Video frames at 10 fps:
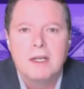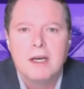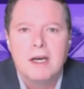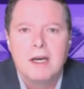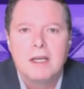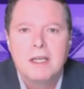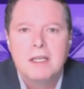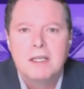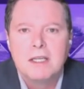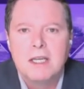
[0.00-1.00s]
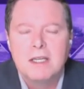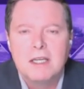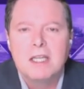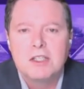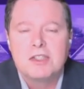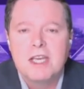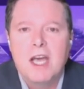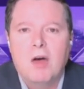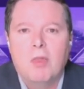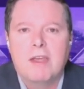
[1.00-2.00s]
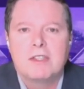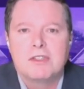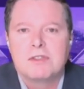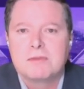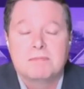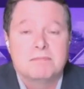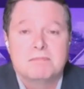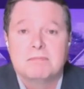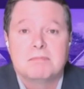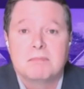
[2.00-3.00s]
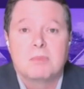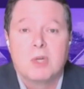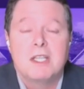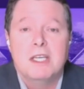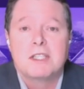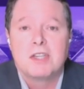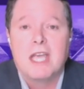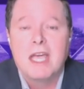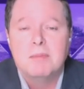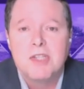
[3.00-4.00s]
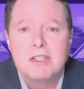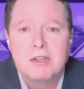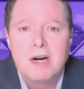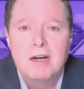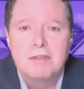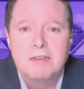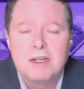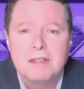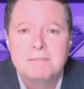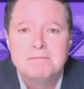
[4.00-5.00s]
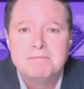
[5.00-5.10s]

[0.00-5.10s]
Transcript: Uh, can, can you see how this really is a game changer Arif?